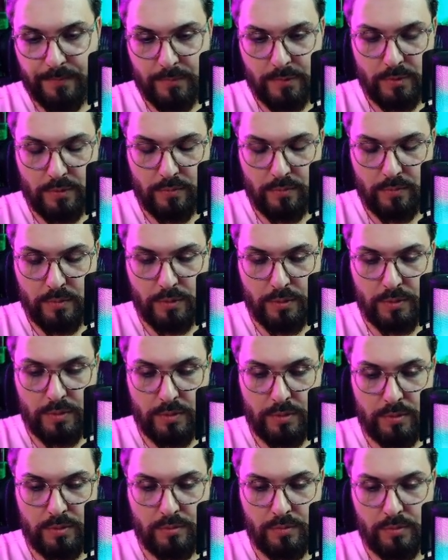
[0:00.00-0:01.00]
Login
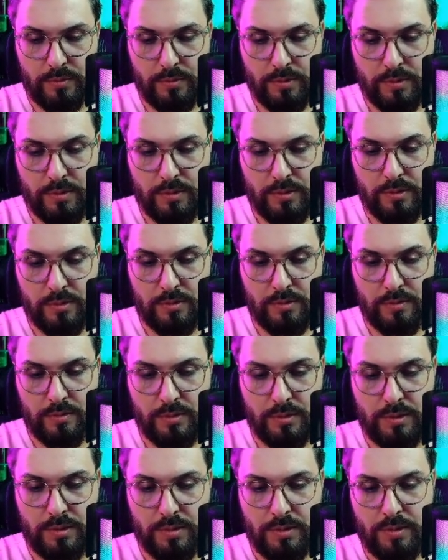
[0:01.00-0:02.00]
now button
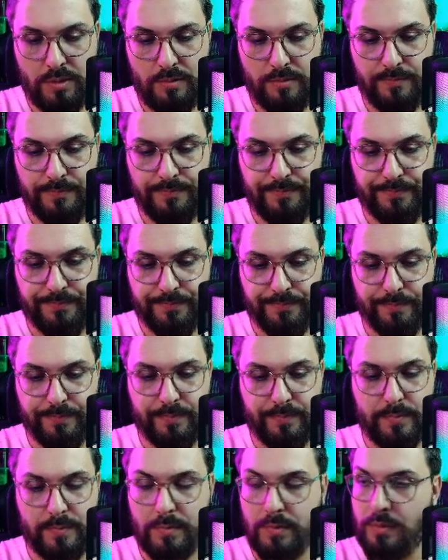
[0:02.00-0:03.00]

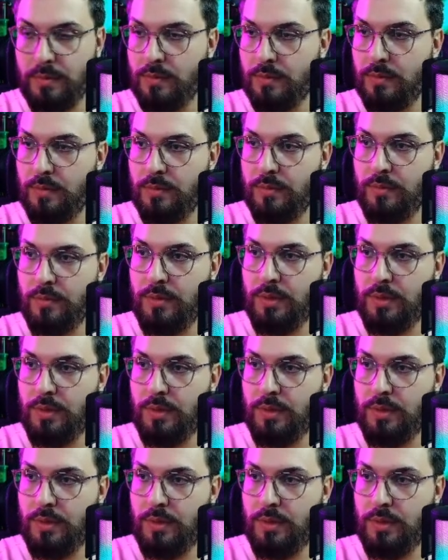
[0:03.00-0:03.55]
in the header